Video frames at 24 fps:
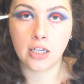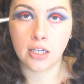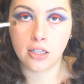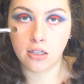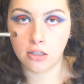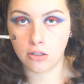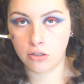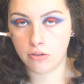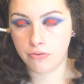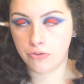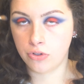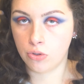
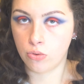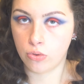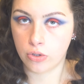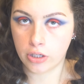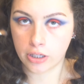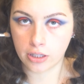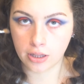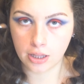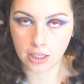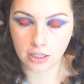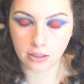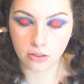and
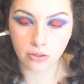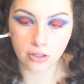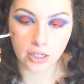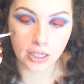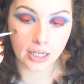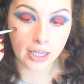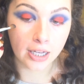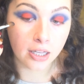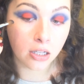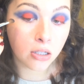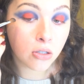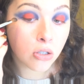diffusing things
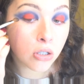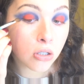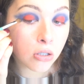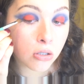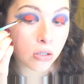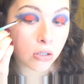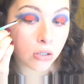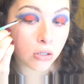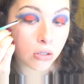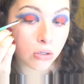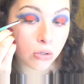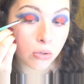together.
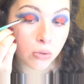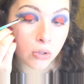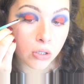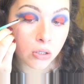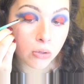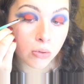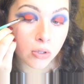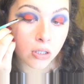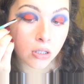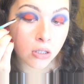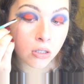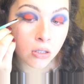So
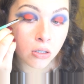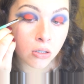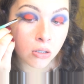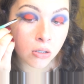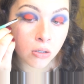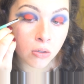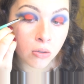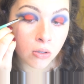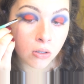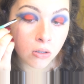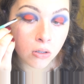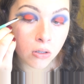here we
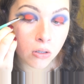go.